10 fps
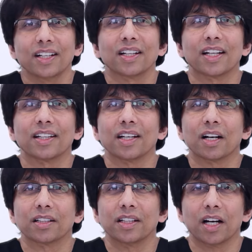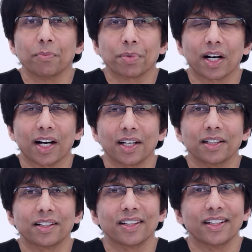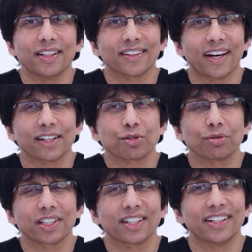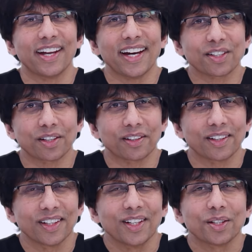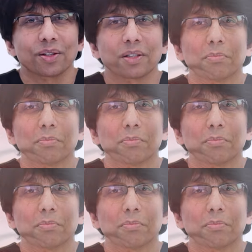and the, the upper eyelid is actually connected to the